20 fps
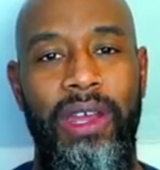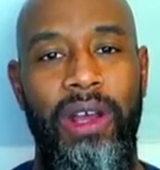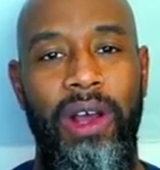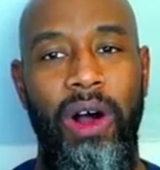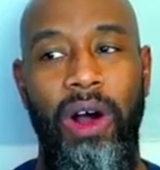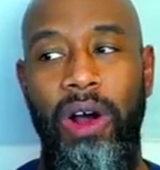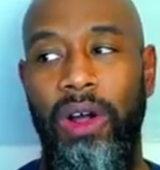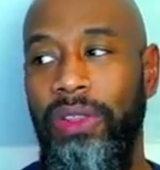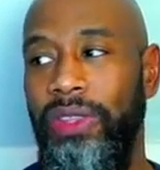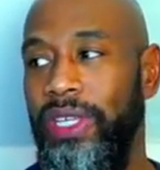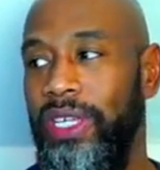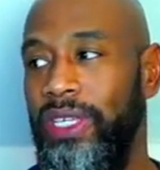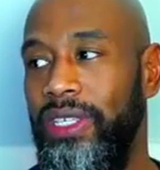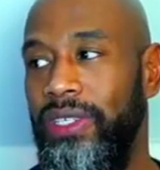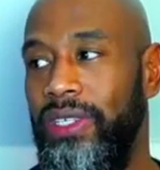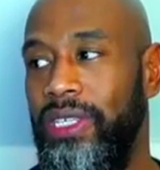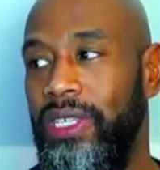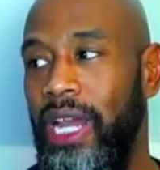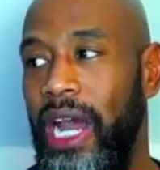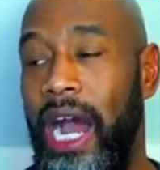all
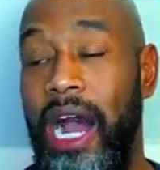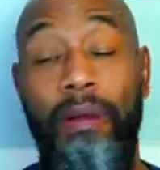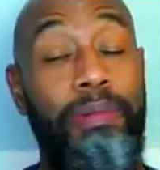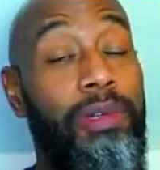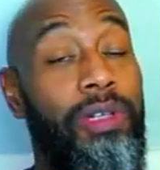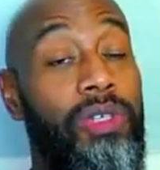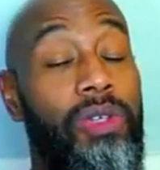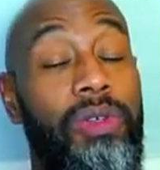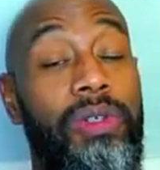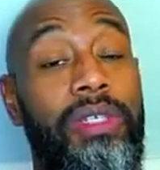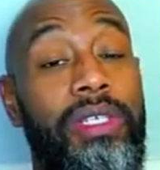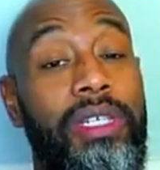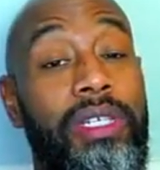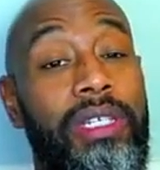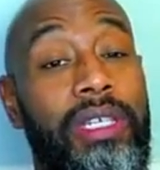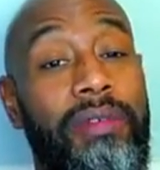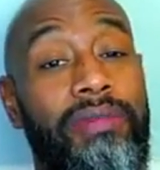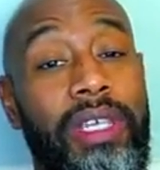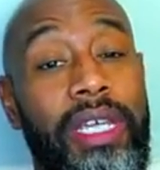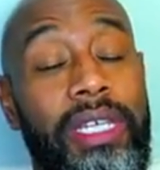these opportunities
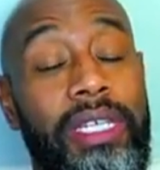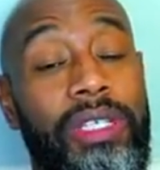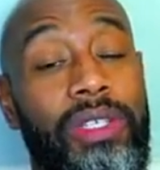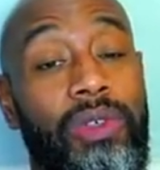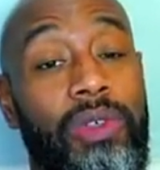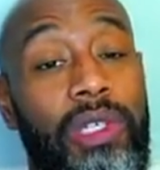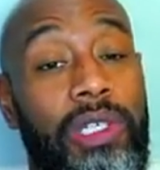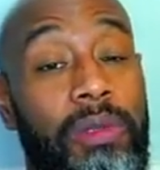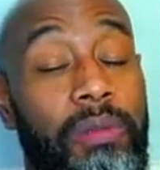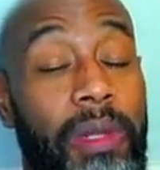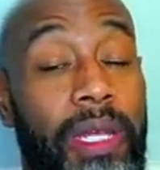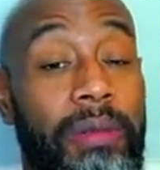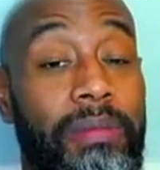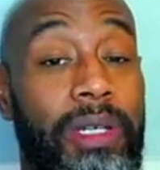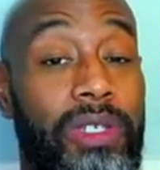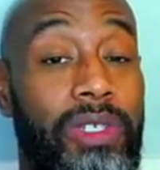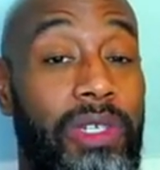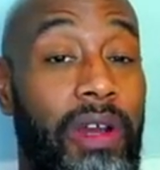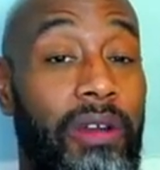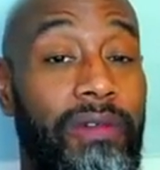I've taken to explain
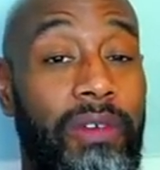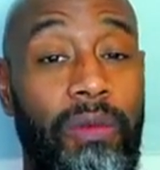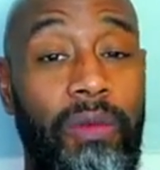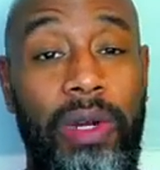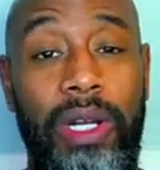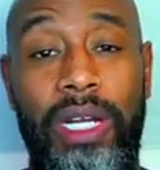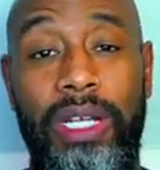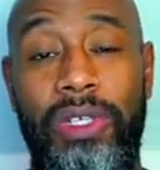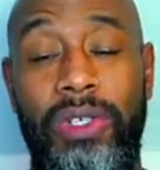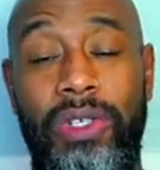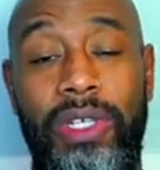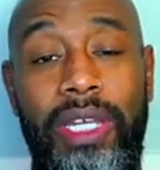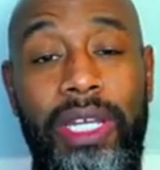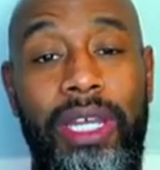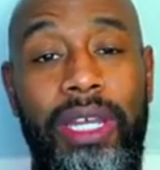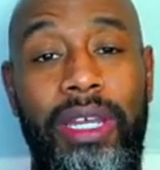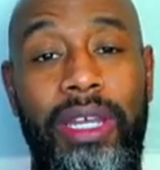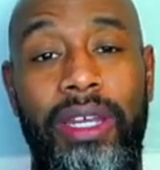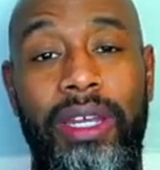myself and what I see,